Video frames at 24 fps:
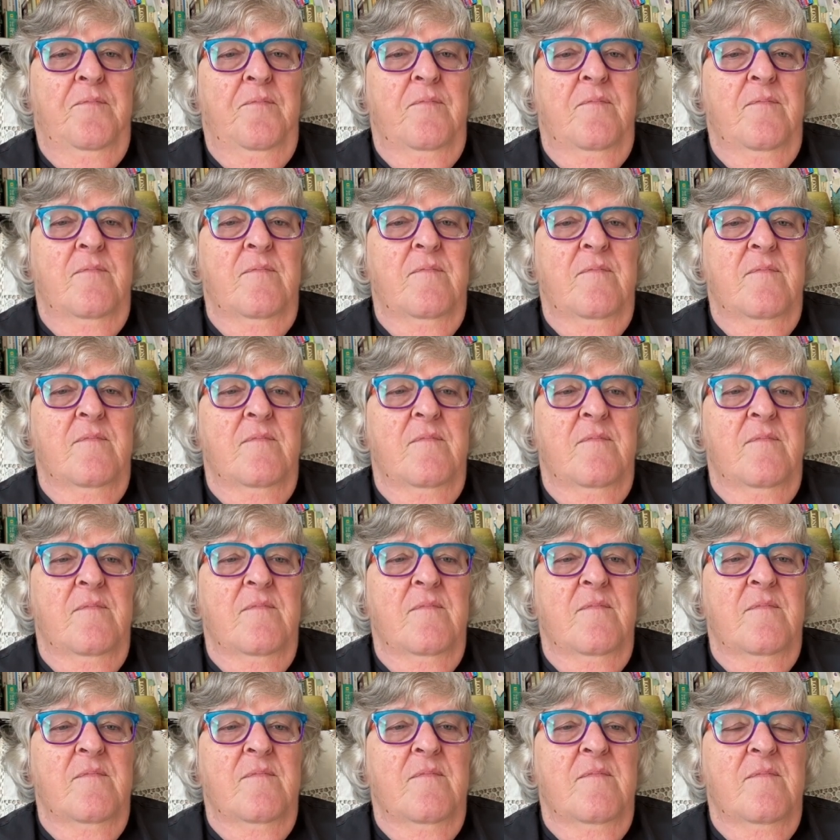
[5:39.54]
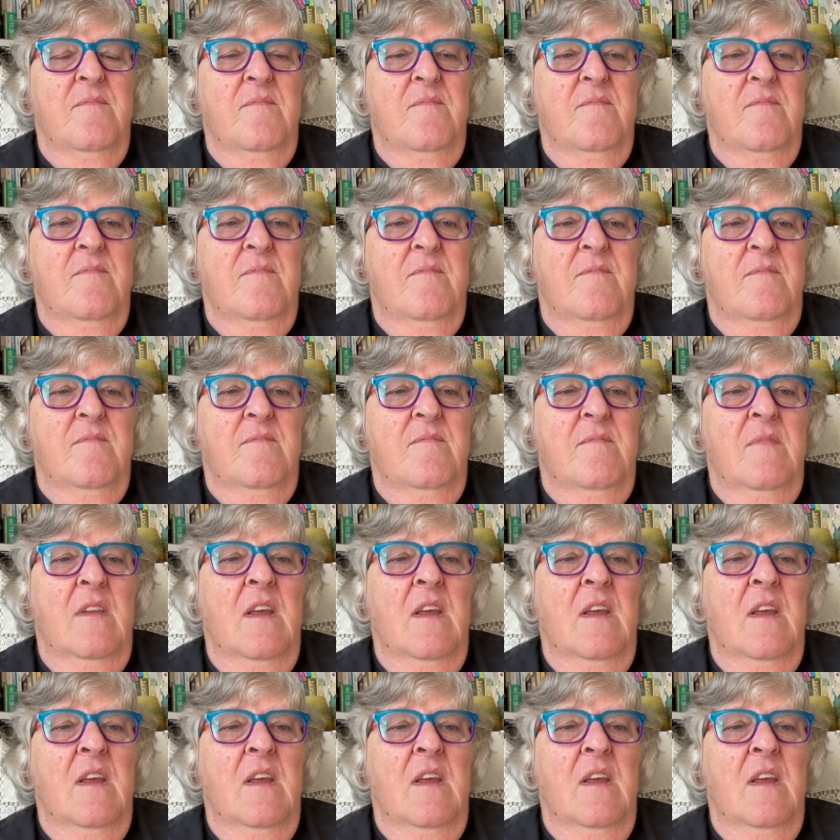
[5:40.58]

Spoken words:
(no one is talking)